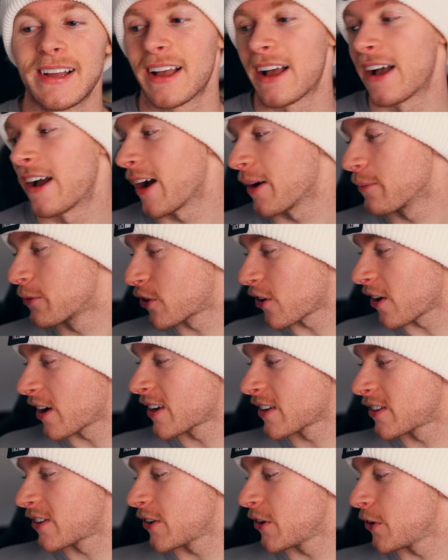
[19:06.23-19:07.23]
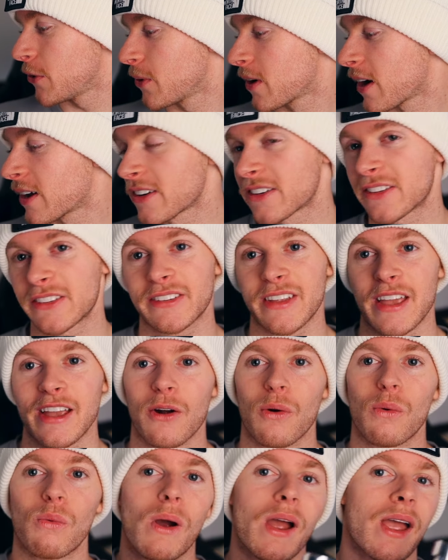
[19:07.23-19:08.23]
Uh, I'm trying to kind of stay
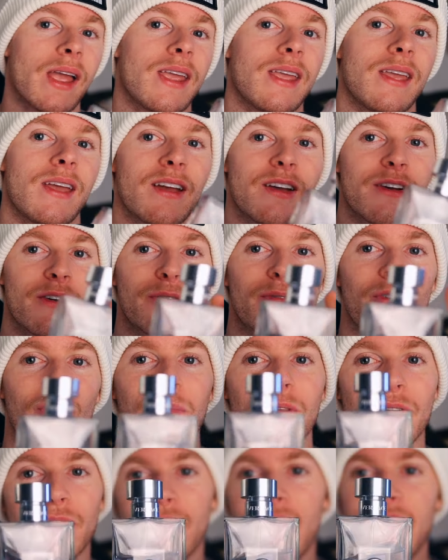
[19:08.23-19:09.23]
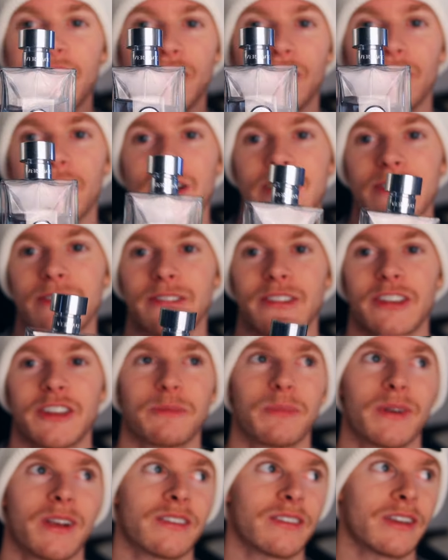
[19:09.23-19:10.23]
away from the fresher fragrances
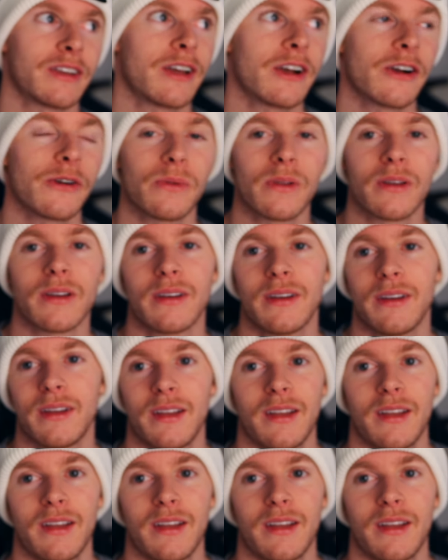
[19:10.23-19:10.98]
because I know that